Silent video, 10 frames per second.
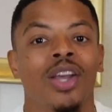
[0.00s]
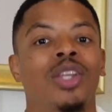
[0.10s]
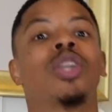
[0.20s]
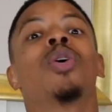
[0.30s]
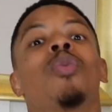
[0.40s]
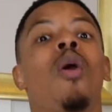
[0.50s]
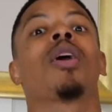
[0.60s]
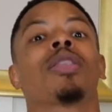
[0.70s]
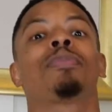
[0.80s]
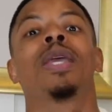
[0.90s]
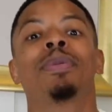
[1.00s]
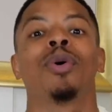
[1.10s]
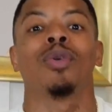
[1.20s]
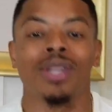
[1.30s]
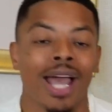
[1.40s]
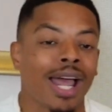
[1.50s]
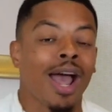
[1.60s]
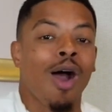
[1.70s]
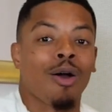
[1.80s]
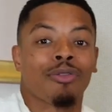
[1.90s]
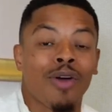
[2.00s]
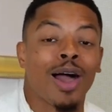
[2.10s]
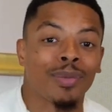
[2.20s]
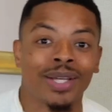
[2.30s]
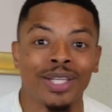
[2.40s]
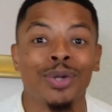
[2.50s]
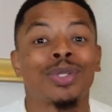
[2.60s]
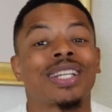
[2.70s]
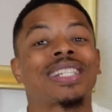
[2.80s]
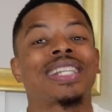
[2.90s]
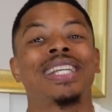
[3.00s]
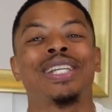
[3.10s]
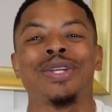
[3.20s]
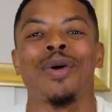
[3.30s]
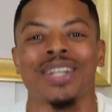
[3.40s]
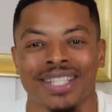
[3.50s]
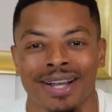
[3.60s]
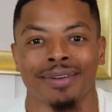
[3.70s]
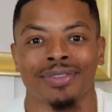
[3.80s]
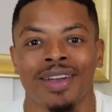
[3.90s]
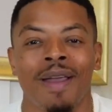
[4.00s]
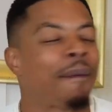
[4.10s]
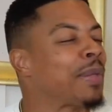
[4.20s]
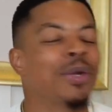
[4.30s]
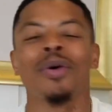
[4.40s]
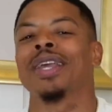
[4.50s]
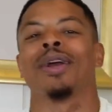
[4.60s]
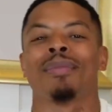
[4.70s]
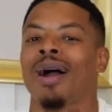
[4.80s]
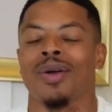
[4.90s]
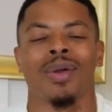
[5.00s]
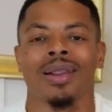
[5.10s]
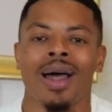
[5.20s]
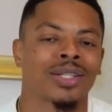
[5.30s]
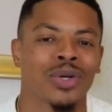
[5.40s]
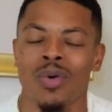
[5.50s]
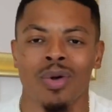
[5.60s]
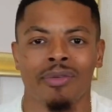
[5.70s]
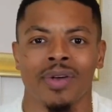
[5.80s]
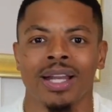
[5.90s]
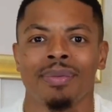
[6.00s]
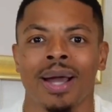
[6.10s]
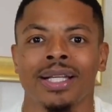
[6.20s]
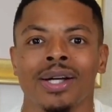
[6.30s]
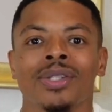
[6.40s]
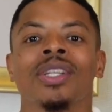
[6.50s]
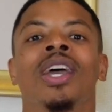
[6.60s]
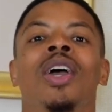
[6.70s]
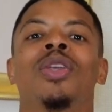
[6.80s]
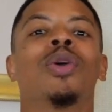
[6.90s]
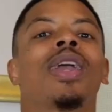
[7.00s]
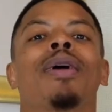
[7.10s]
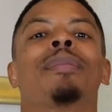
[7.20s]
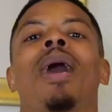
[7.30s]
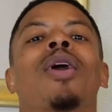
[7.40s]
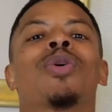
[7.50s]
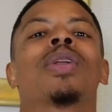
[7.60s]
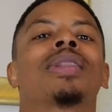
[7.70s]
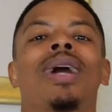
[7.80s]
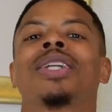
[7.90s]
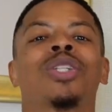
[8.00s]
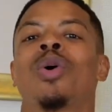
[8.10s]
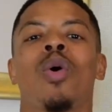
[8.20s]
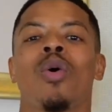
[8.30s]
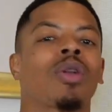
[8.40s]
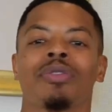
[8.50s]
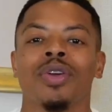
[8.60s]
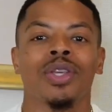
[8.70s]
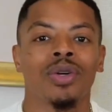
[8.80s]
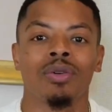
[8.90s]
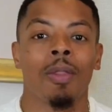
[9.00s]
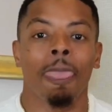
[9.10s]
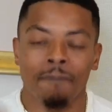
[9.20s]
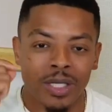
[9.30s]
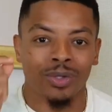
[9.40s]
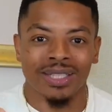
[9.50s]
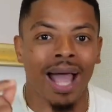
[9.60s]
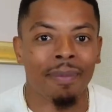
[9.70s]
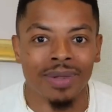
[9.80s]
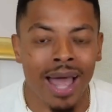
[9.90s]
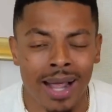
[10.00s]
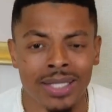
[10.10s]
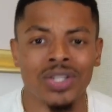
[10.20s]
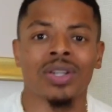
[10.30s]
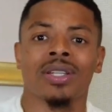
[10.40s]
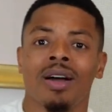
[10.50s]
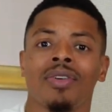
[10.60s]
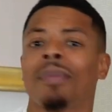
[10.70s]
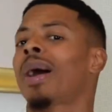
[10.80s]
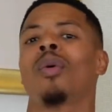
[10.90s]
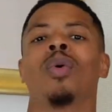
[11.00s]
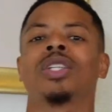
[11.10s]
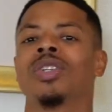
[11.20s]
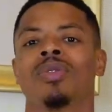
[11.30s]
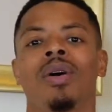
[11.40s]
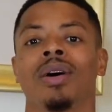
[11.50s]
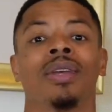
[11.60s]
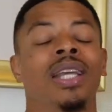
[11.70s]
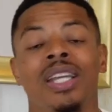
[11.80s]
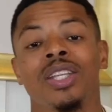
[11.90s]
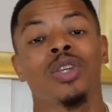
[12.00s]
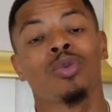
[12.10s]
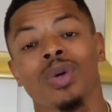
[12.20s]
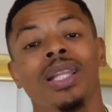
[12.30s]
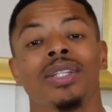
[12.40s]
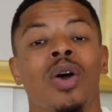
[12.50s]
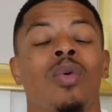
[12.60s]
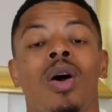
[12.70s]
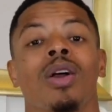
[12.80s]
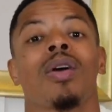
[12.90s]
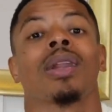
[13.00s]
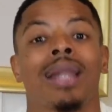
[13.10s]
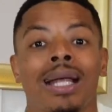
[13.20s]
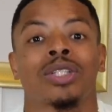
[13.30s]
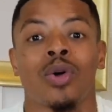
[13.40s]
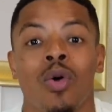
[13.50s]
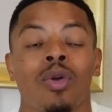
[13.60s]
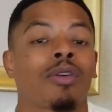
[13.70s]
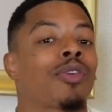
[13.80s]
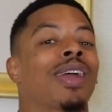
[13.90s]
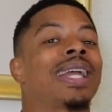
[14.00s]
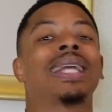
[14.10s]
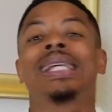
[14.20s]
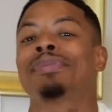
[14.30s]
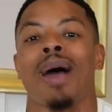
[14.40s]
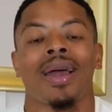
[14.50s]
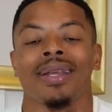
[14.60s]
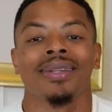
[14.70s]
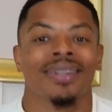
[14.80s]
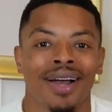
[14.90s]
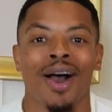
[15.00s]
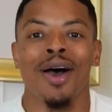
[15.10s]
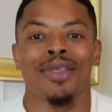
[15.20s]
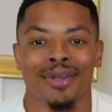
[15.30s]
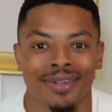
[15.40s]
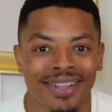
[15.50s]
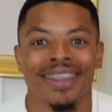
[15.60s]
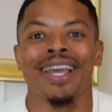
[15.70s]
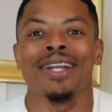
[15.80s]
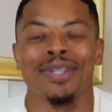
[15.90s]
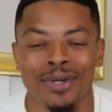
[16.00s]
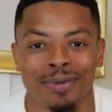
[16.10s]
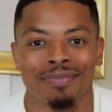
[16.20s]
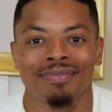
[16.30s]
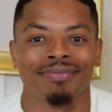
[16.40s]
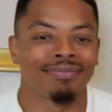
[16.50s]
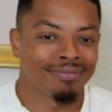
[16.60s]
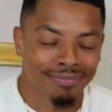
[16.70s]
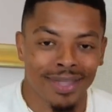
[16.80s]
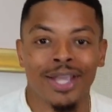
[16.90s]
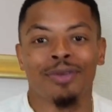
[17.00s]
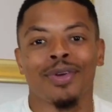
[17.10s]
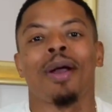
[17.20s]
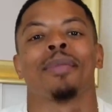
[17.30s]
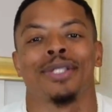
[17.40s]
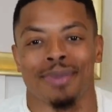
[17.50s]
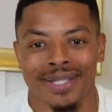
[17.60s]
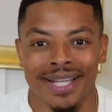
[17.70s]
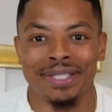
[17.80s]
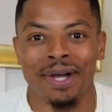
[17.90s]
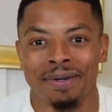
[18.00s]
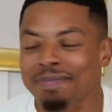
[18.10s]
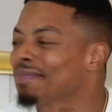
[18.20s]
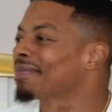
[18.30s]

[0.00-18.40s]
You want the people that are following you to see your stuff. You don't care about chronological order for anybody else. You care about chronological order for you. So stop lying to yourself about what you want. You really don't want chronological order for anybody other than you. Thank you for coming to my TED Talk.